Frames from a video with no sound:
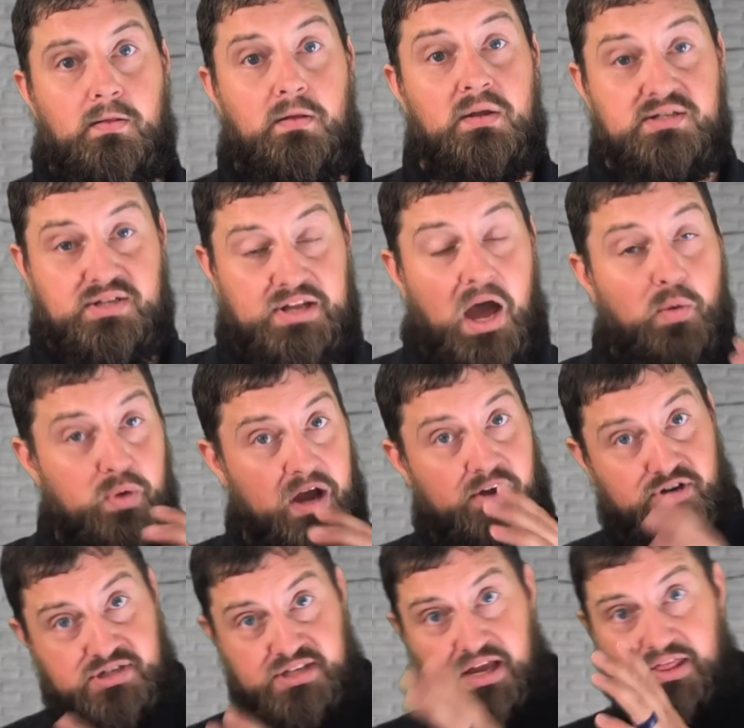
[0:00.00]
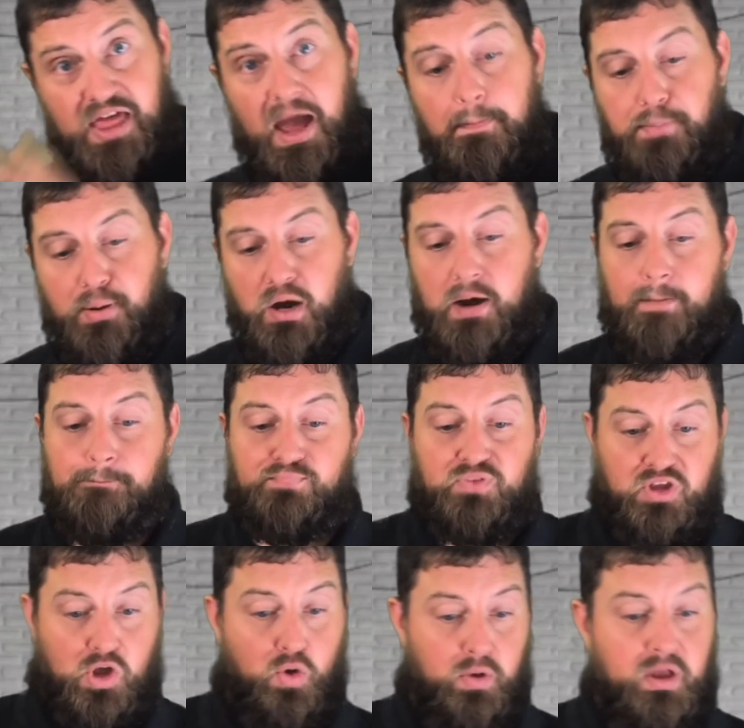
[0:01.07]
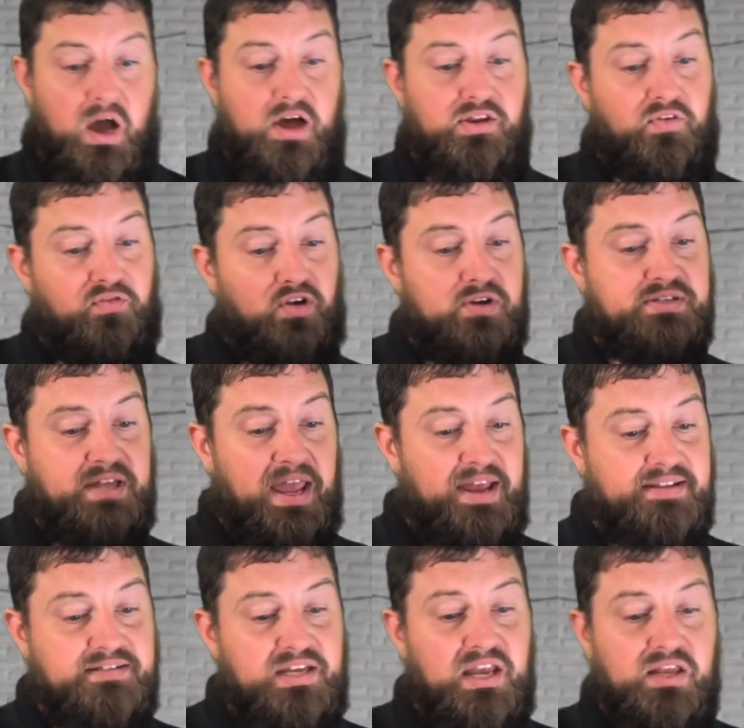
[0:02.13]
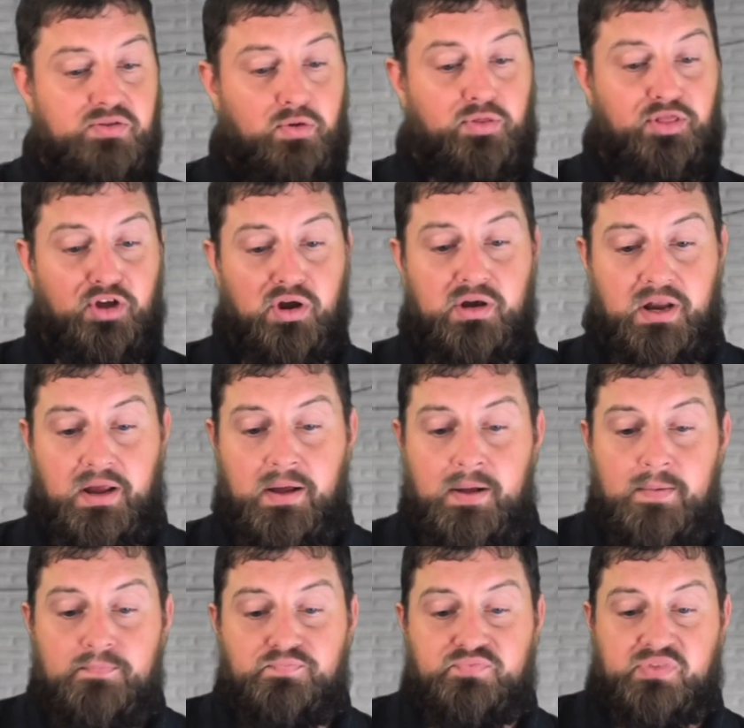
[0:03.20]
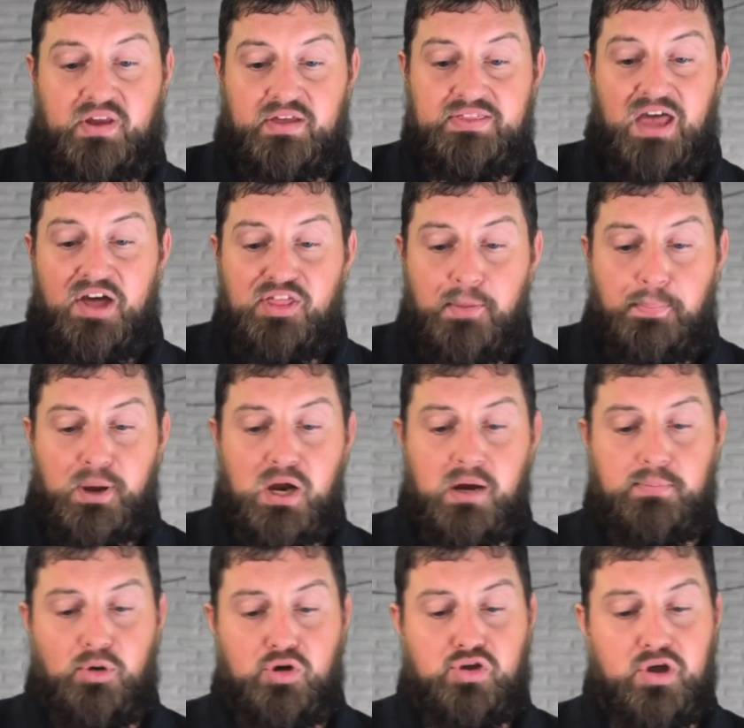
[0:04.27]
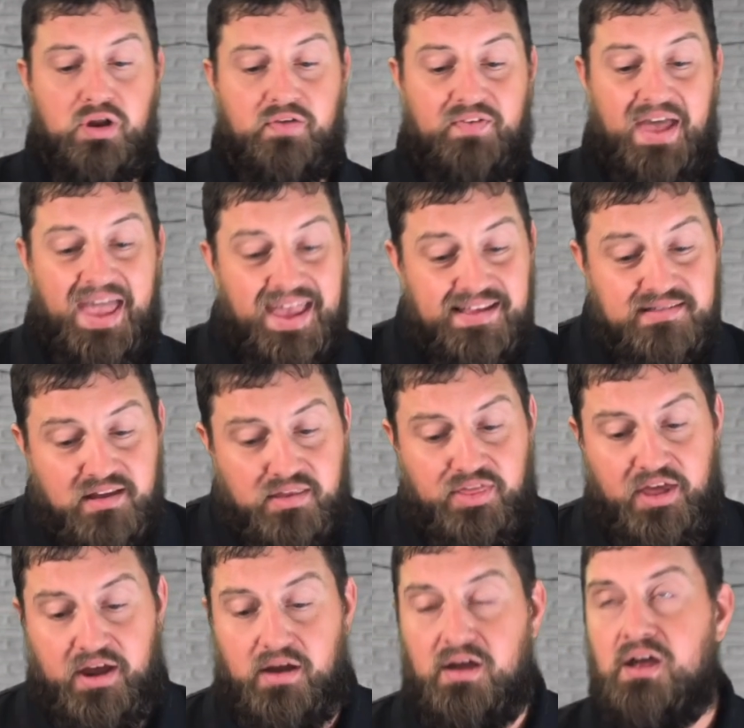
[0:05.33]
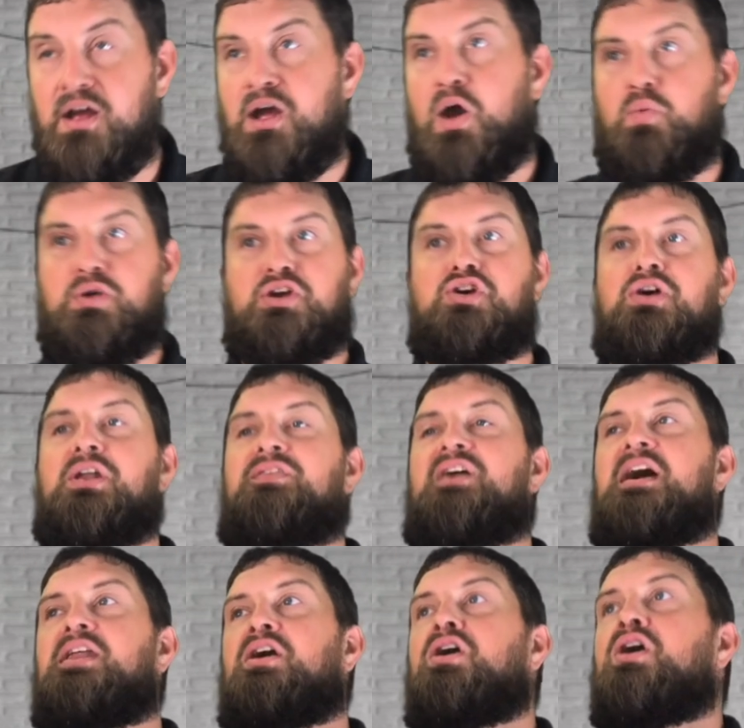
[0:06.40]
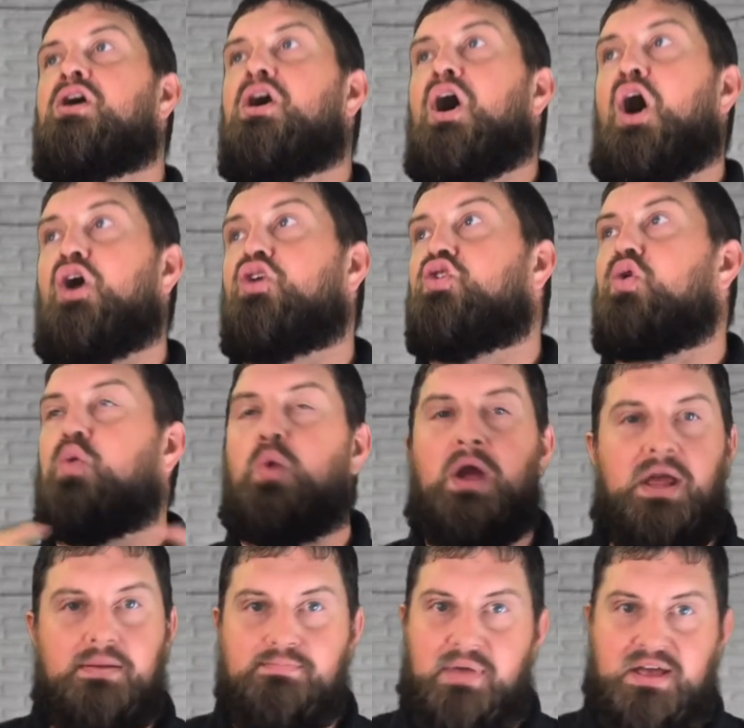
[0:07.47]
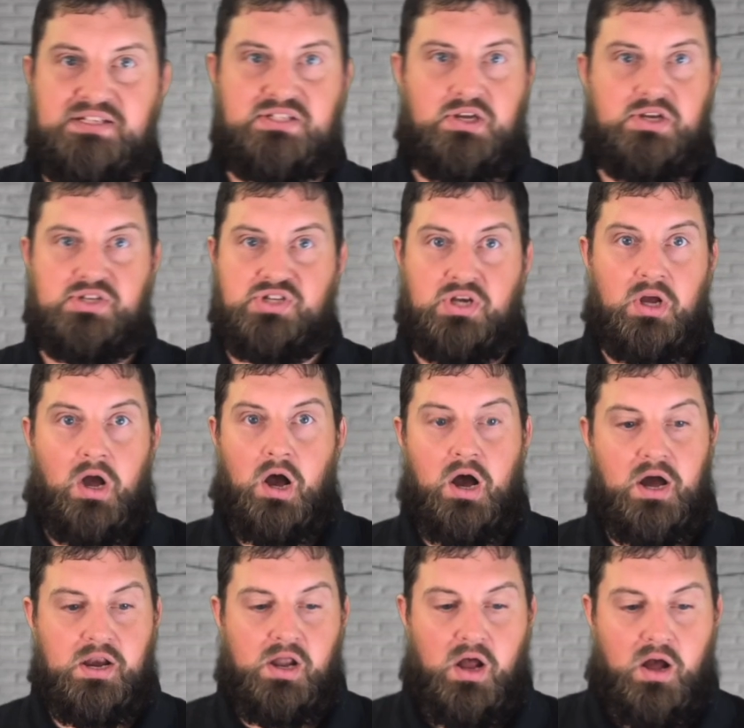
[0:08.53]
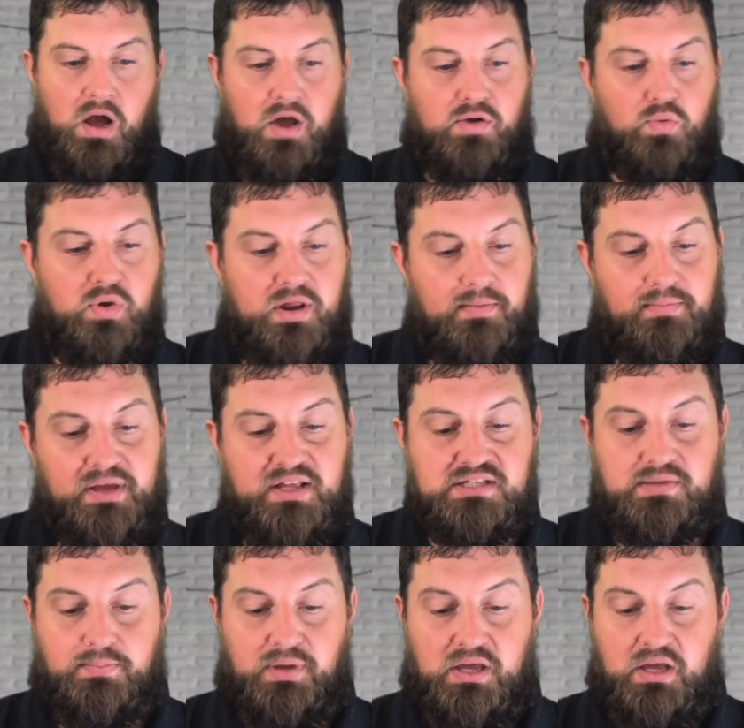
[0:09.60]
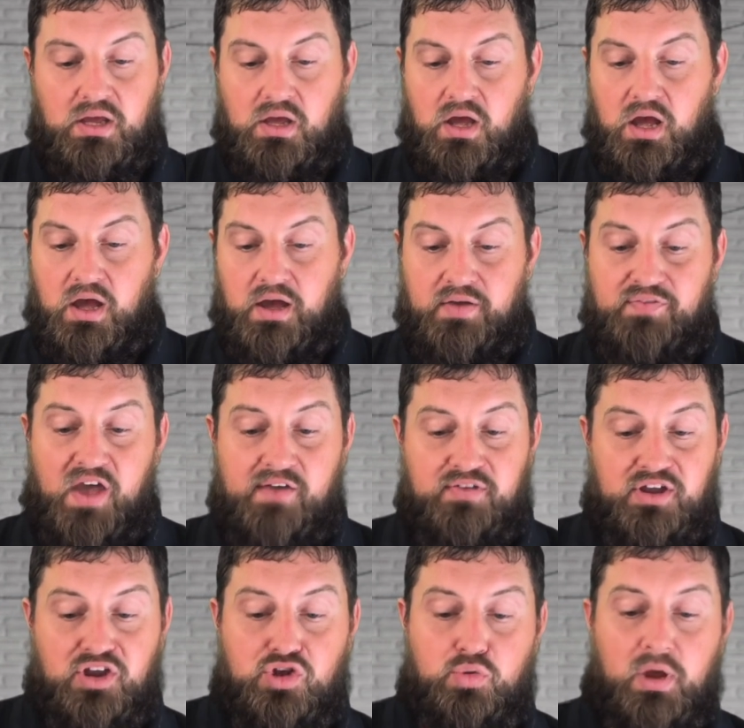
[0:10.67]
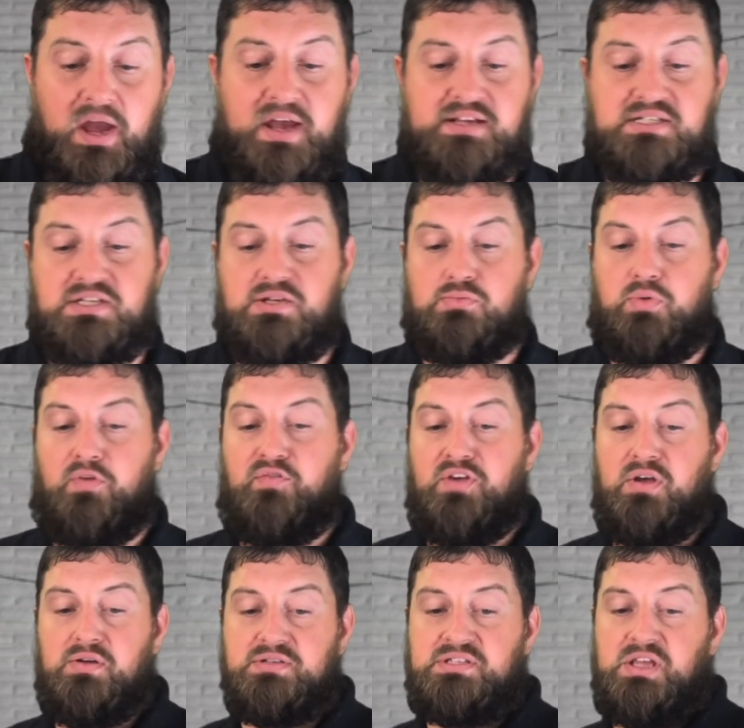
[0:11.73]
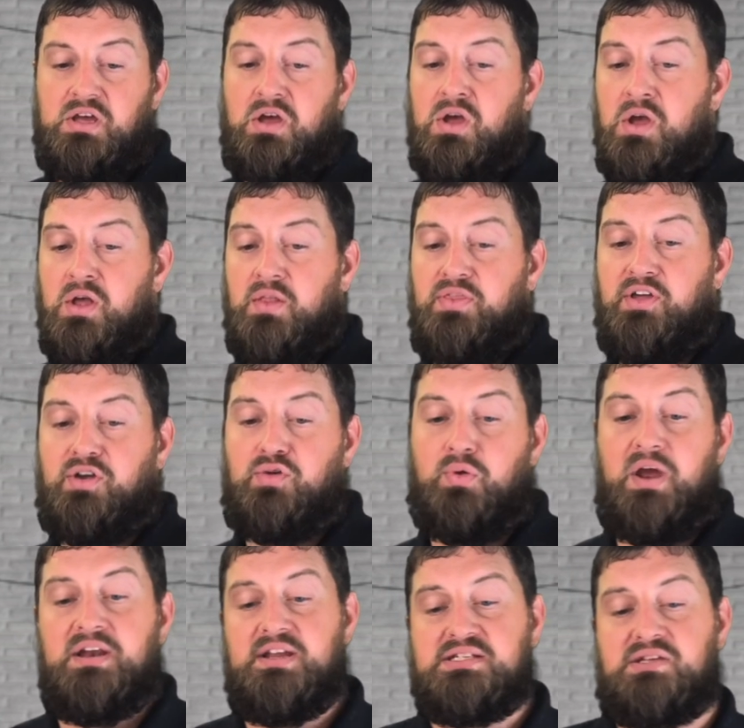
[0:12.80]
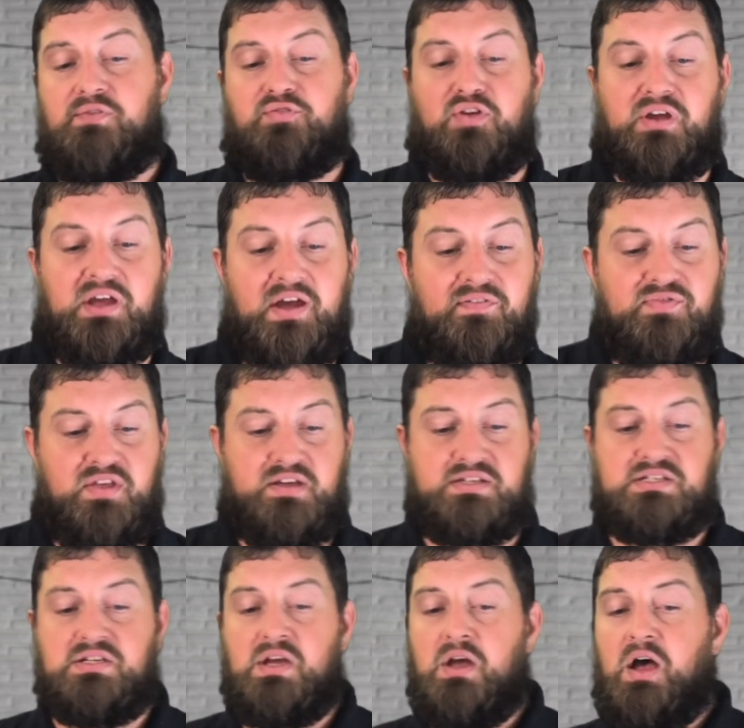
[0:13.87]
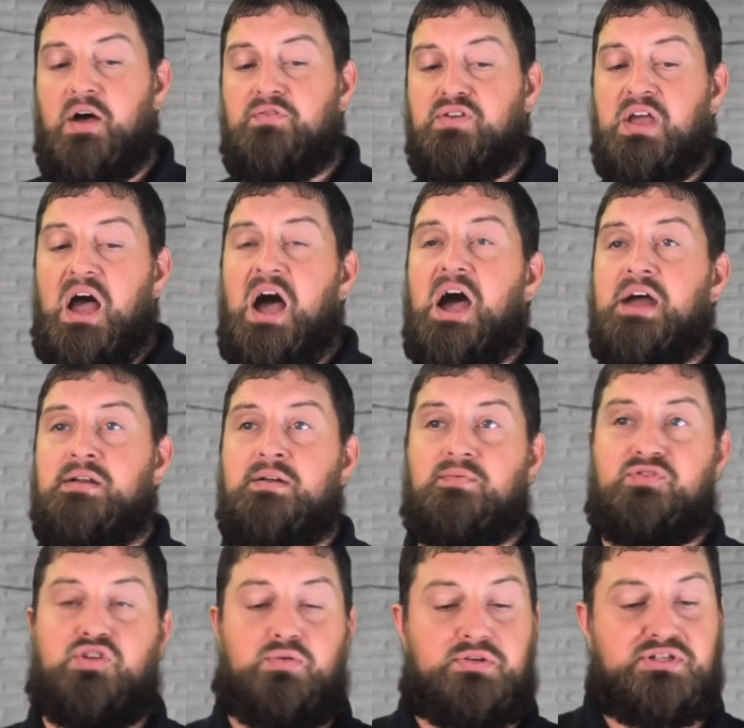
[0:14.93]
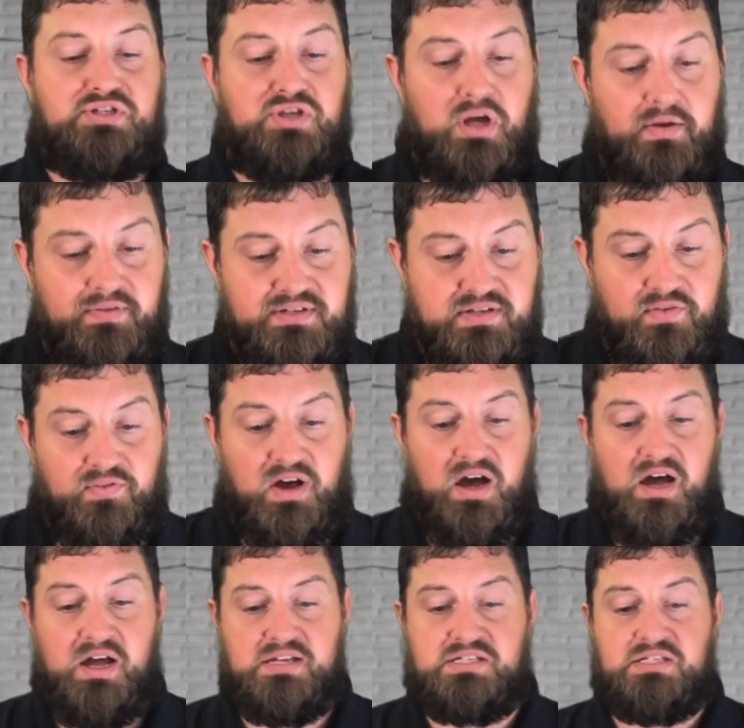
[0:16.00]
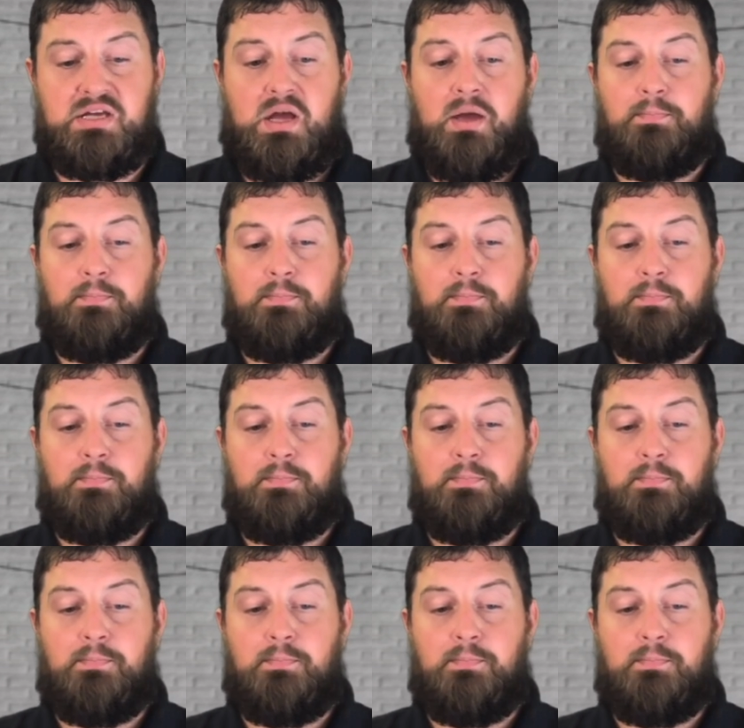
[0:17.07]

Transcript: So now we understand that part. Going on to verse 18 through 30, now the parable could have ended there and we could have had a a great message on, on what it means to be uh, of having grace and reveals the, the greatness and forgiveness of God to his servants of us.